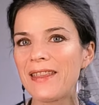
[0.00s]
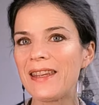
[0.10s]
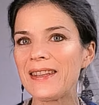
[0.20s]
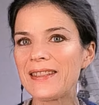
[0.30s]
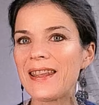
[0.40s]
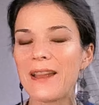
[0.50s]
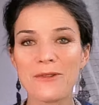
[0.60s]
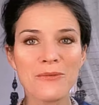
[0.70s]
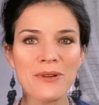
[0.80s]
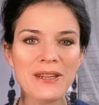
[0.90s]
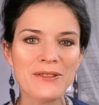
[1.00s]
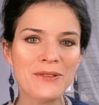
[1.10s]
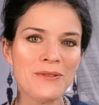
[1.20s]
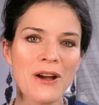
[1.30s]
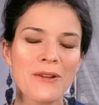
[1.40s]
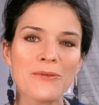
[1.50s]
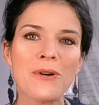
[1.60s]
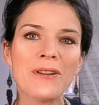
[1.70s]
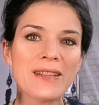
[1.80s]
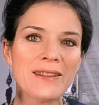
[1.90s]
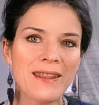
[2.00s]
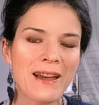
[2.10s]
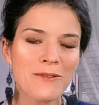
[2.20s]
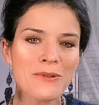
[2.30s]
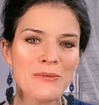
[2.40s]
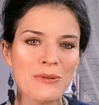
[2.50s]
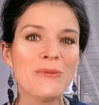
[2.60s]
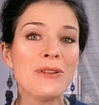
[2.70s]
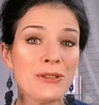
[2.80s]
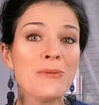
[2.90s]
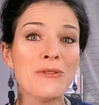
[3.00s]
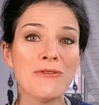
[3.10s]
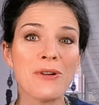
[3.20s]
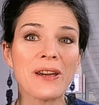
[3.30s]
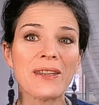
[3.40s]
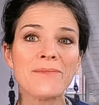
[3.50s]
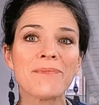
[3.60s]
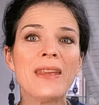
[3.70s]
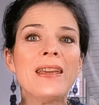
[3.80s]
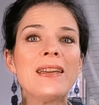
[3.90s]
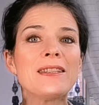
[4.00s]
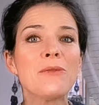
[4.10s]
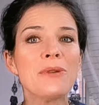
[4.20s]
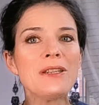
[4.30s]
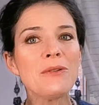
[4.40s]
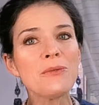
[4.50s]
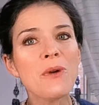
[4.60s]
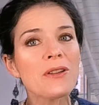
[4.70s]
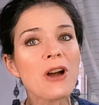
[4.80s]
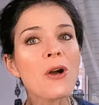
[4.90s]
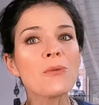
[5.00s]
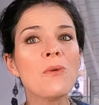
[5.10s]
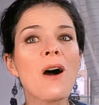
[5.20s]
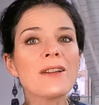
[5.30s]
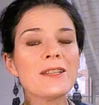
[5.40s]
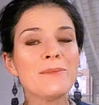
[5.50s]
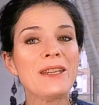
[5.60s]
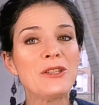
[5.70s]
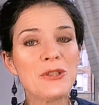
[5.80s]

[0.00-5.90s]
things that we do not want and that we would want to avoid. So we don't want our walk to be